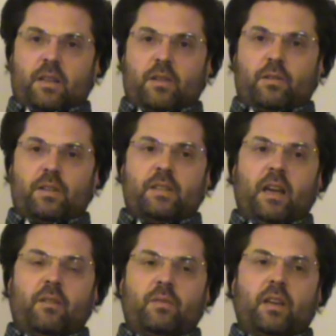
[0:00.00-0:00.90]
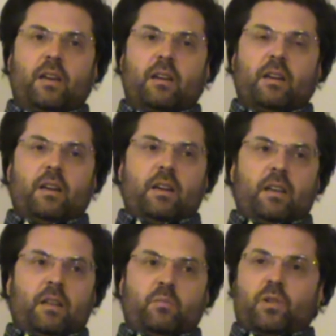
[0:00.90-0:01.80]
You know, the same thing
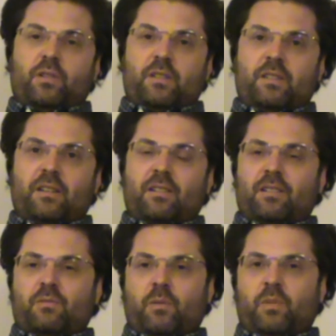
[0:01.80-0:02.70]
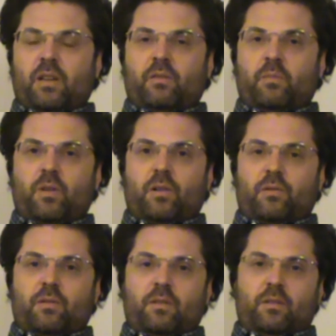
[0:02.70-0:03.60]
in modern seers, we believe in
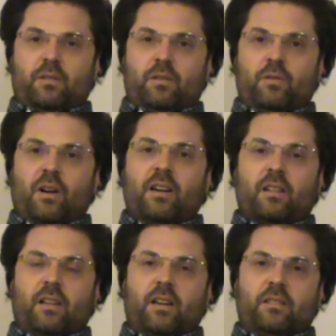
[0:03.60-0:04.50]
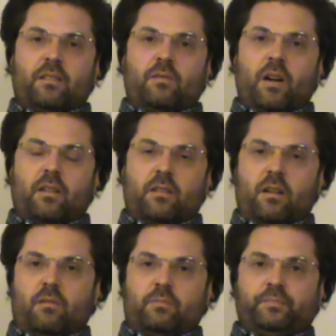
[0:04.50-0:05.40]
both. You are enlightened right
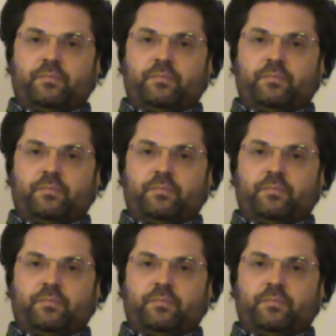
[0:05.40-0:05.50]
now.